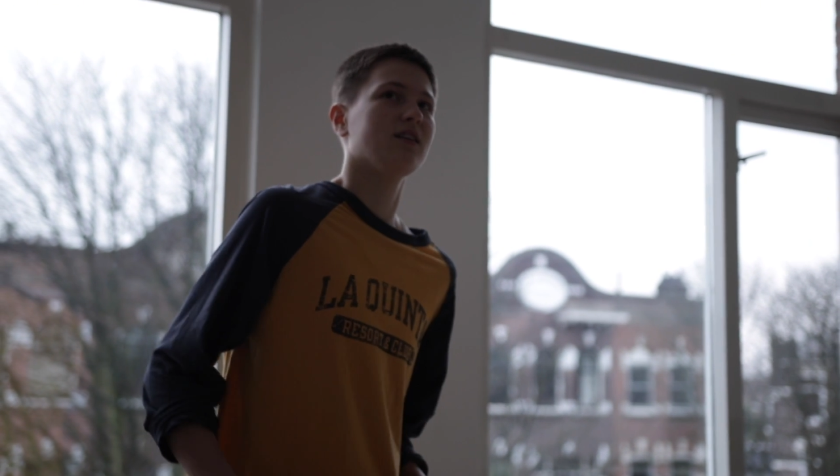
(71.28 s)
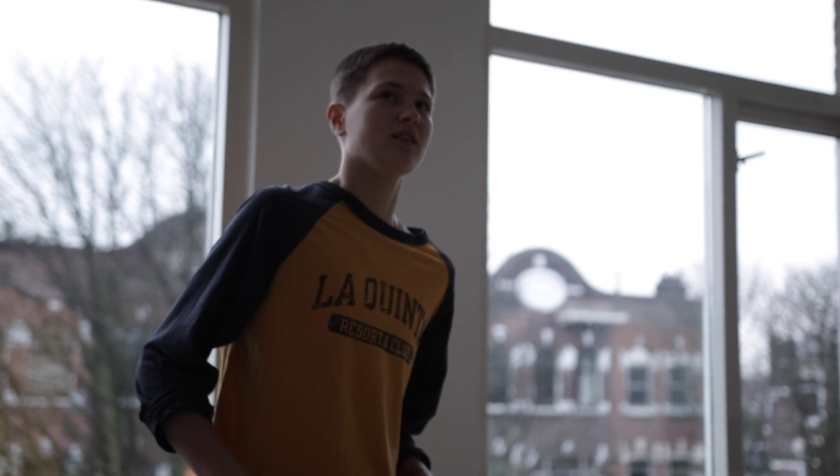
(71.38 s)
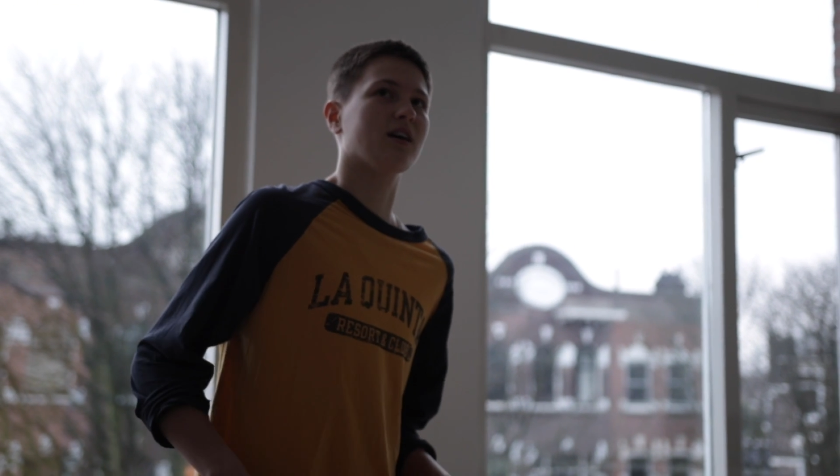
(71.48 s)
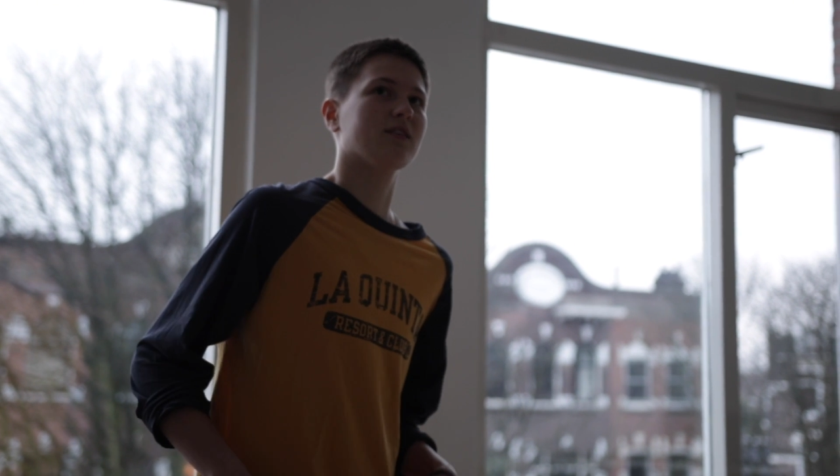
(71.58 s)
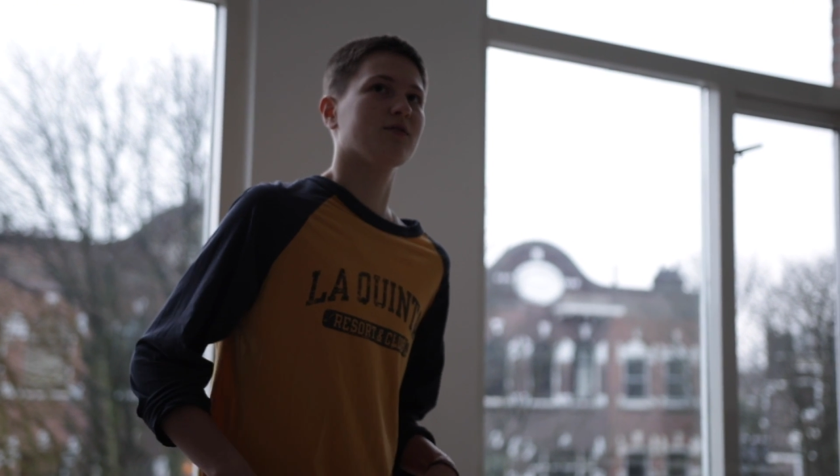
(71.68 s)

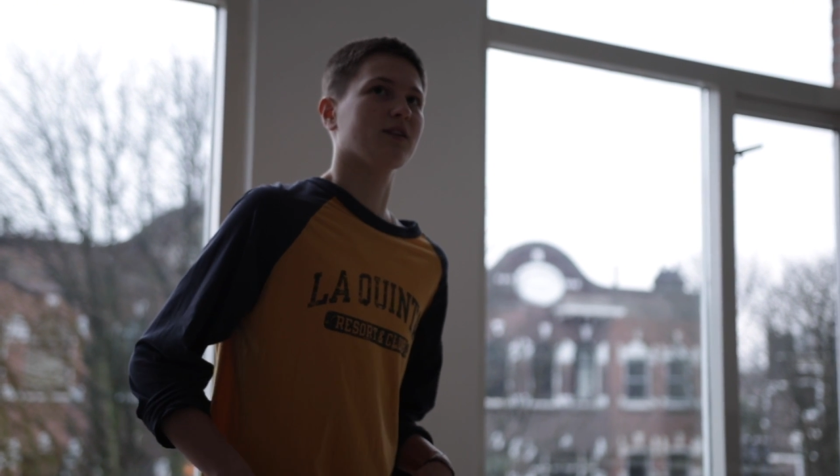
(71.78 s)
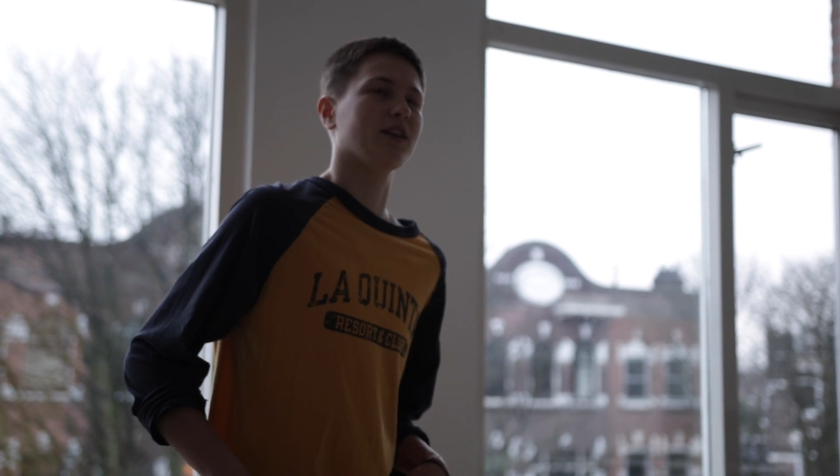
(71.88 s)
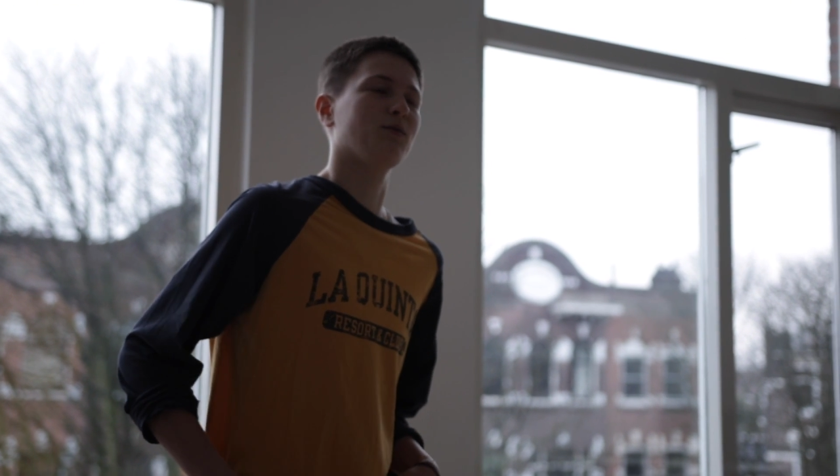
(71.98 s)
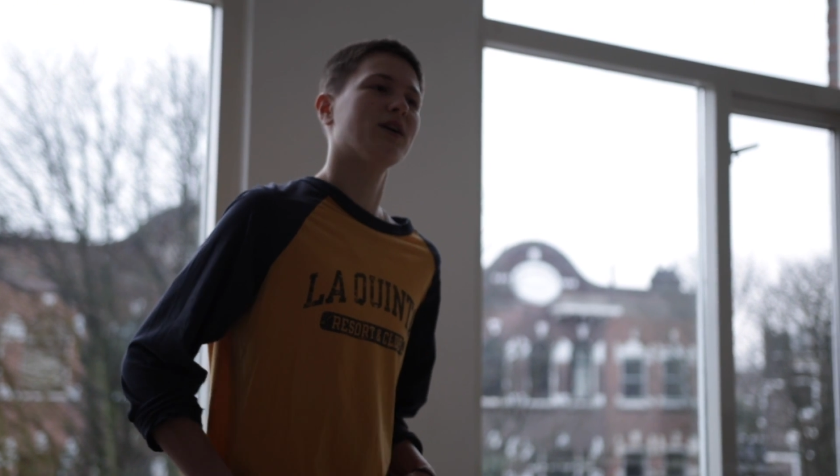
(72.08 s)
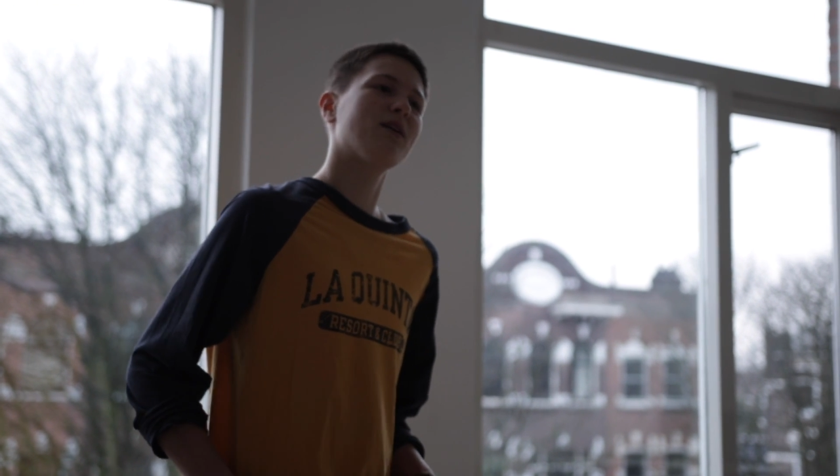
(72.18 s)
not
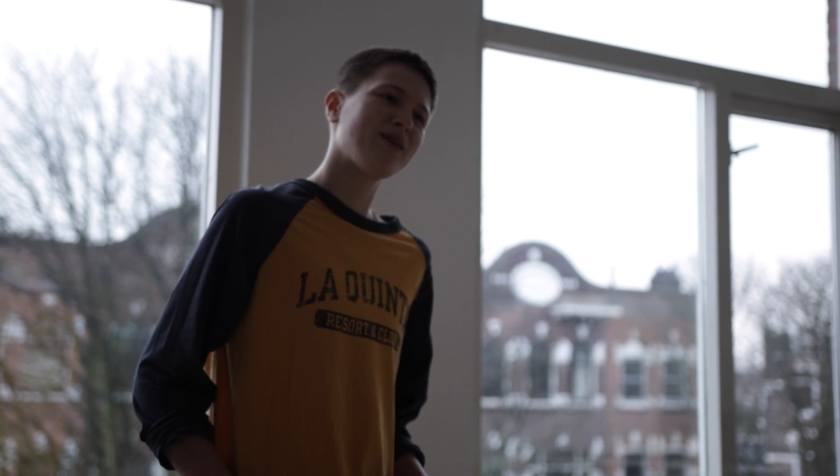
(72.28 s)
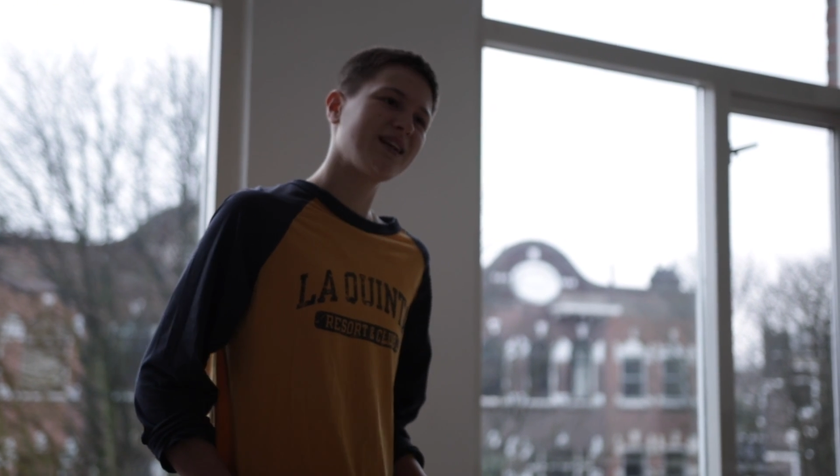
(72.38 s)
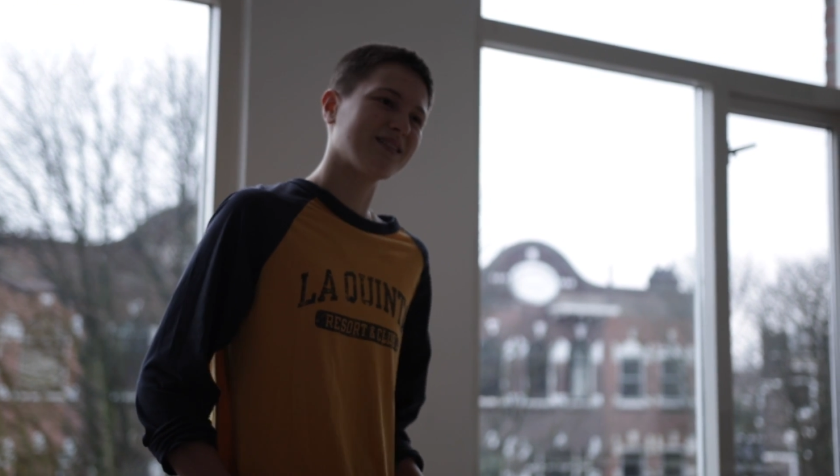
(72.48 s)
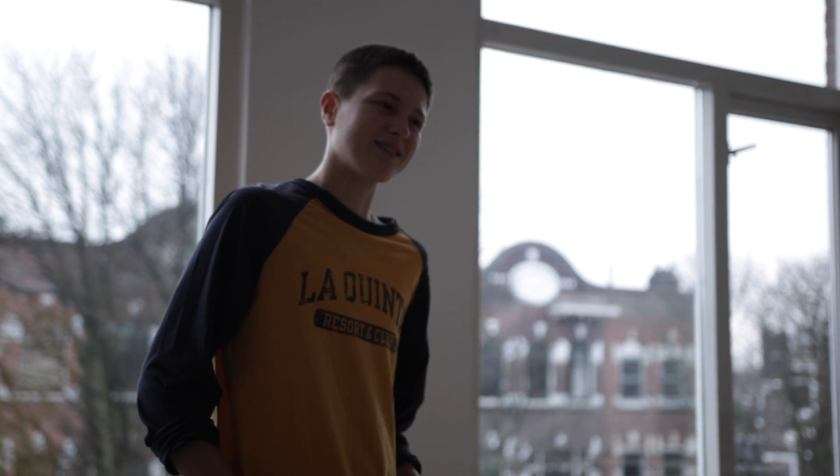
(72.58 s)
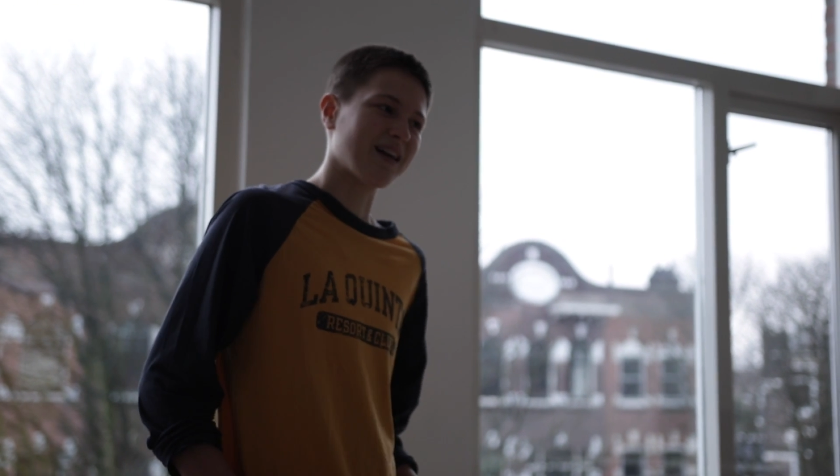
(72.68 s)
really. What I
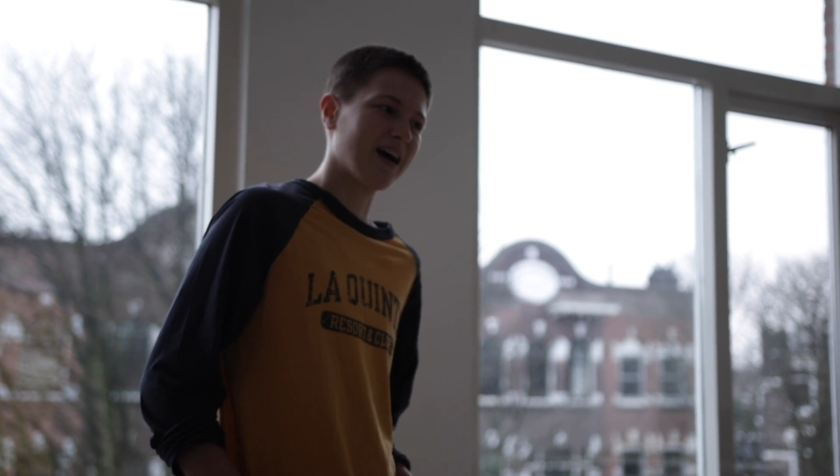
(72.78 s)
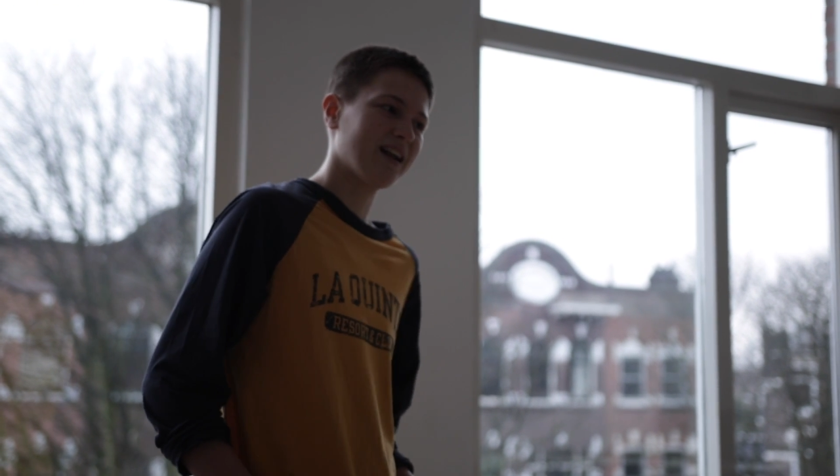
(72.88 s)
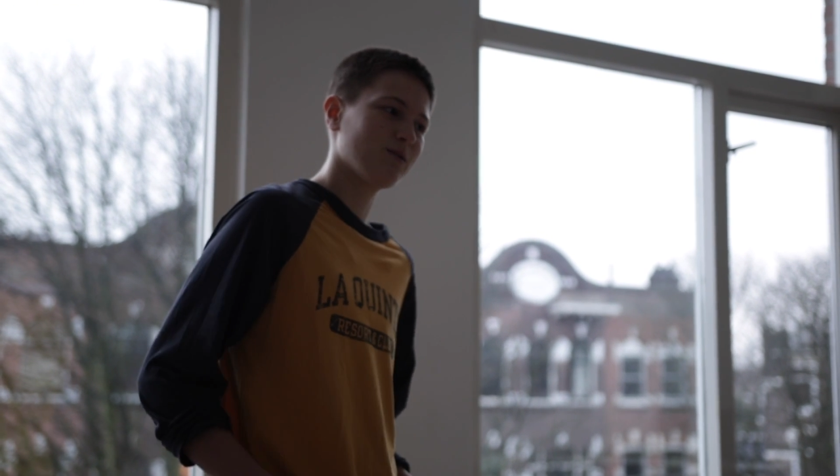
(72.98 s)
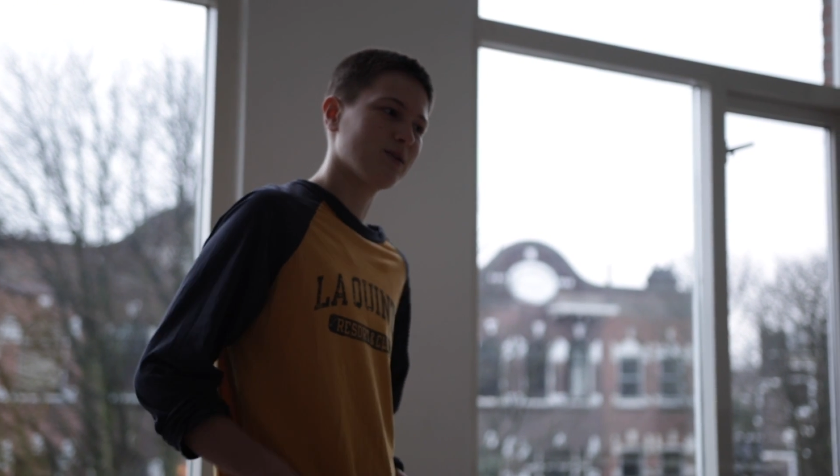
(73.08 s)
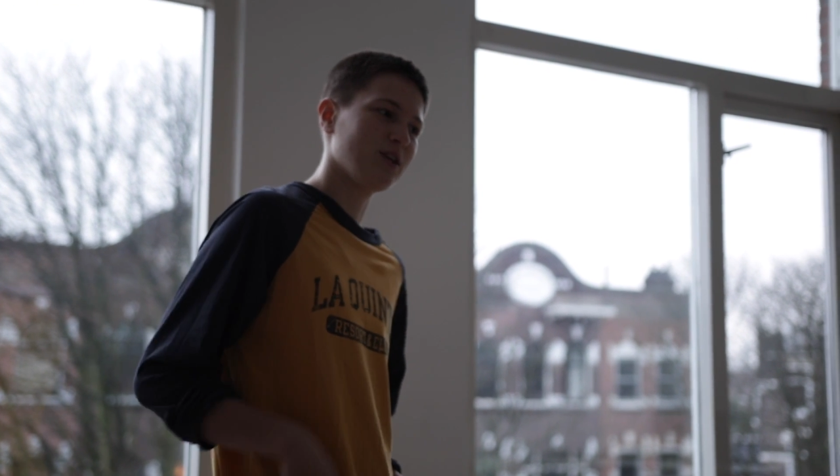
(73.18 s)
mean is that